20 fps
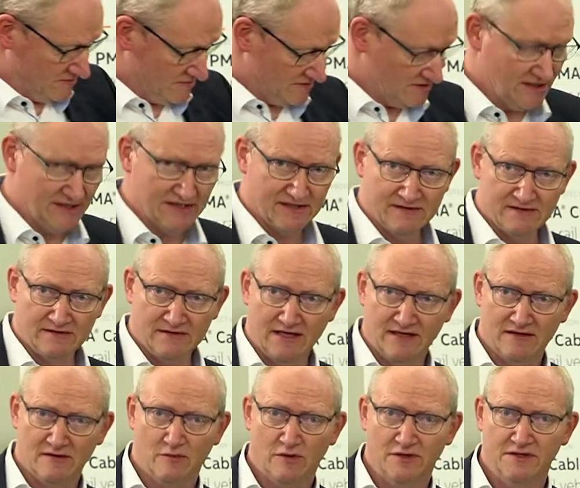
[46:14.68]
and the
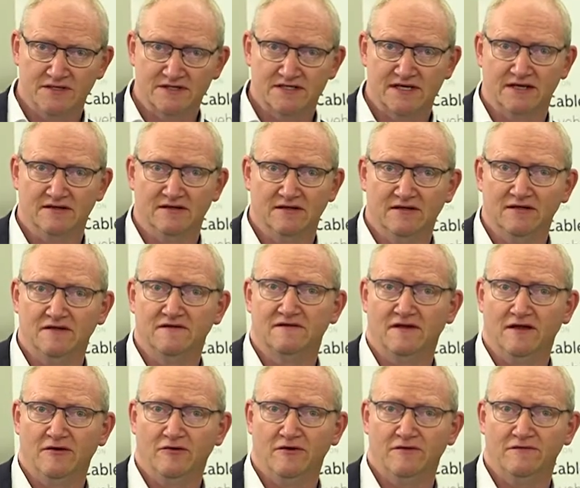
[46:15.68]
other one is underneath the
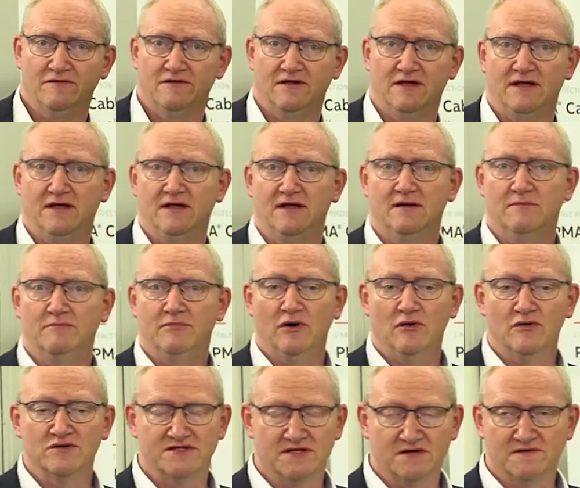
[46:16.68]
earth.
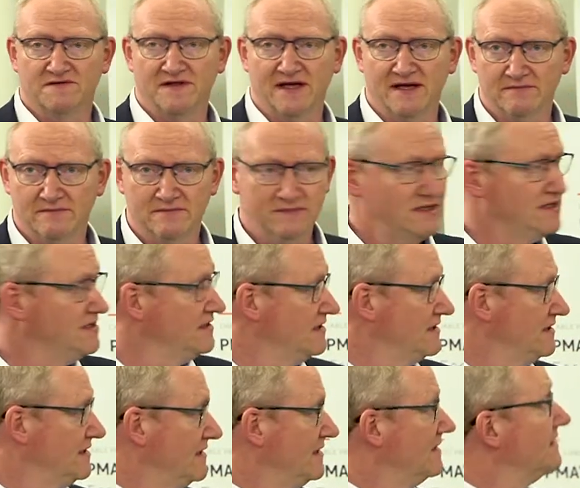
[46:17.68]
Both of them
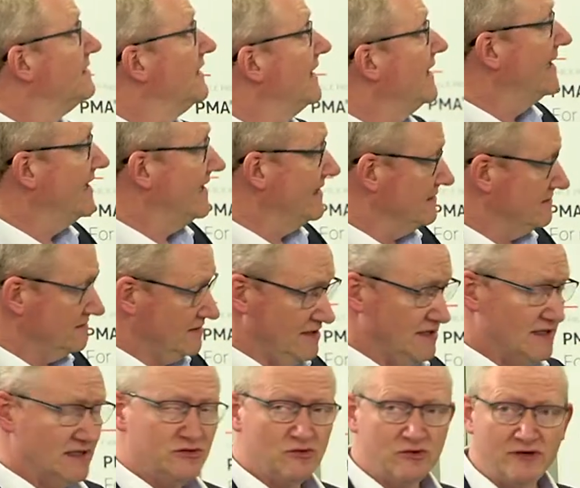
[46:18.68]
are
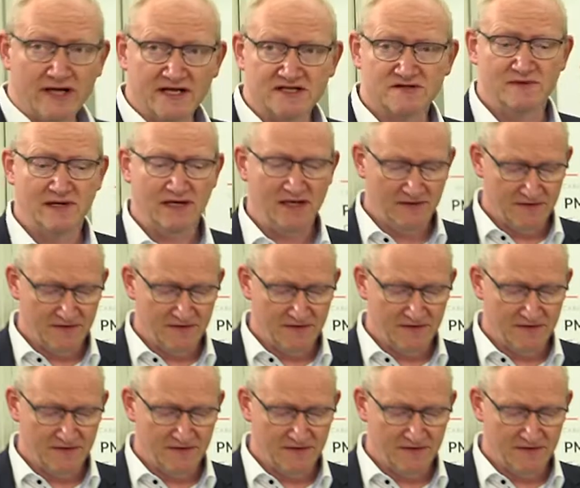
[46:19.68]
included as well in the